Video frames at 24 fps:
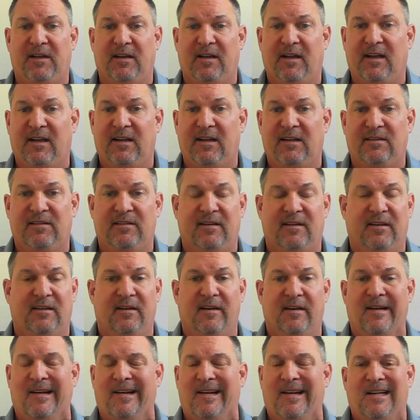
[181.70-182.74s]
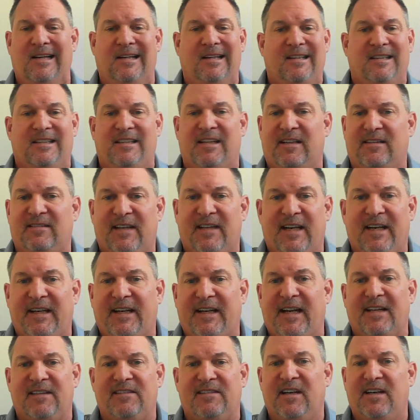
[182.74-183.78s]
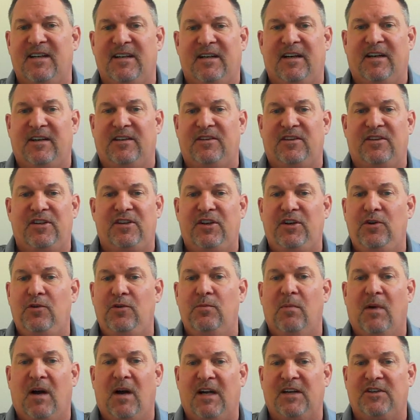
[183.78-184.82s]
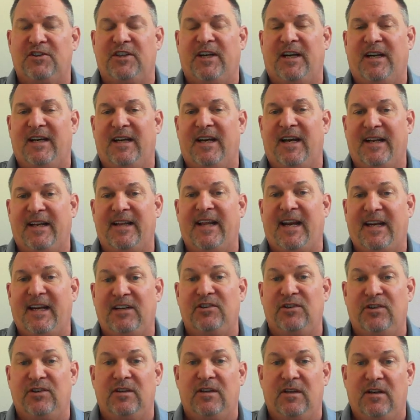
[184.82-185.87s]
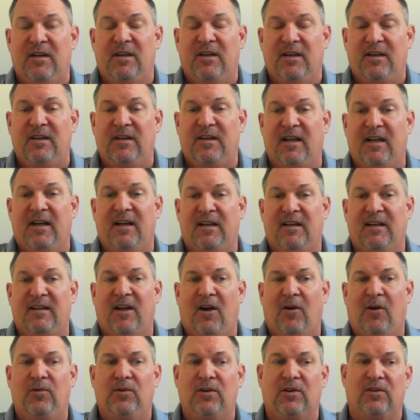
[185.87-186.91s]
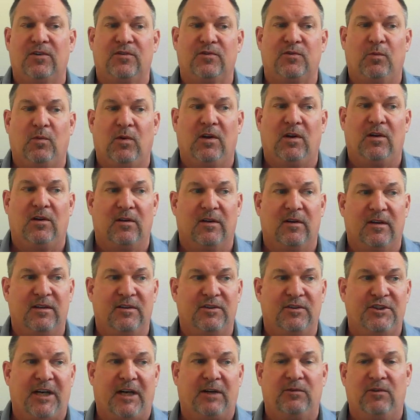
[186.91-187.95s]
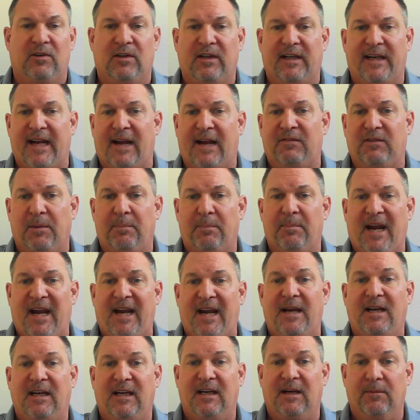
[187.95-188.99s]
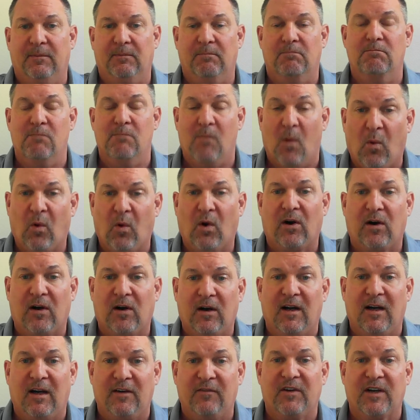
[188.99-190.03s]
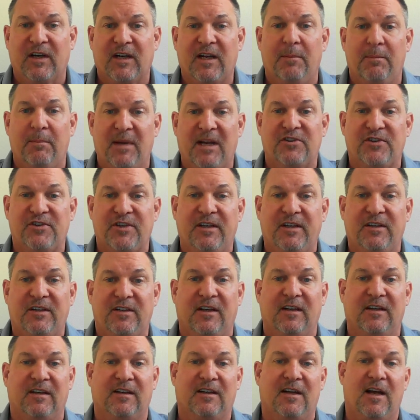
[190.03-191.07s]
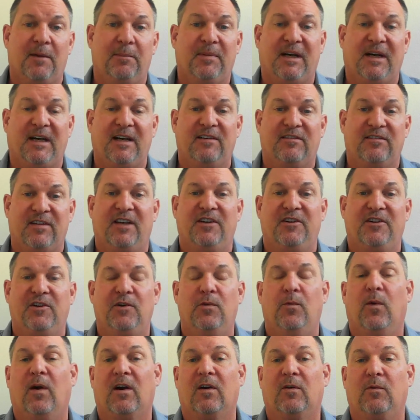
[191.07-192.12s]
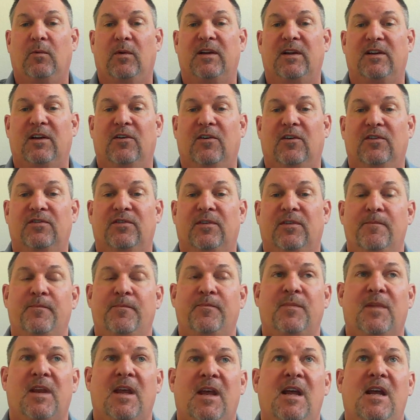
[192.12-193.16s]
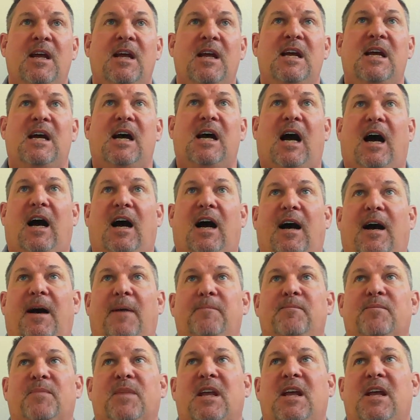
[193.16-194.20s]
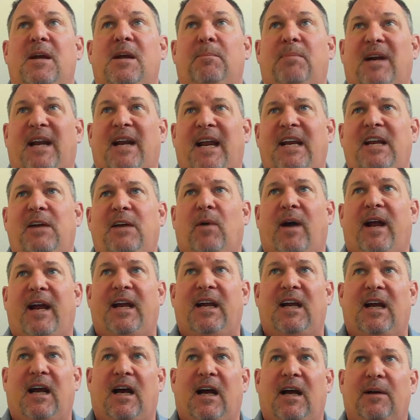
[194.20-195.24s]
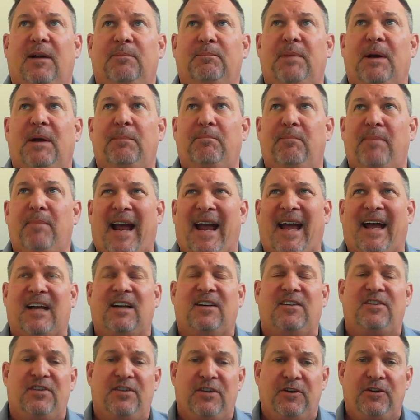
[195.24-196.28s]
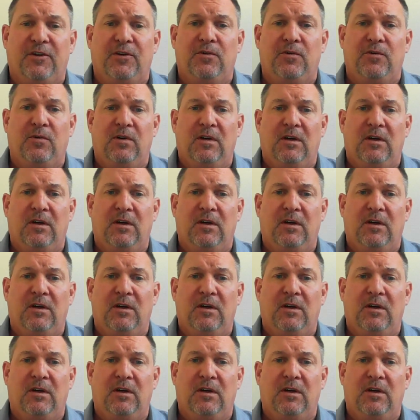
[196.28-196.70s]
this, and just it gets into too much, and the owners will generally have to pay more of a commission to companies that do work with those. um, but anyway, but back to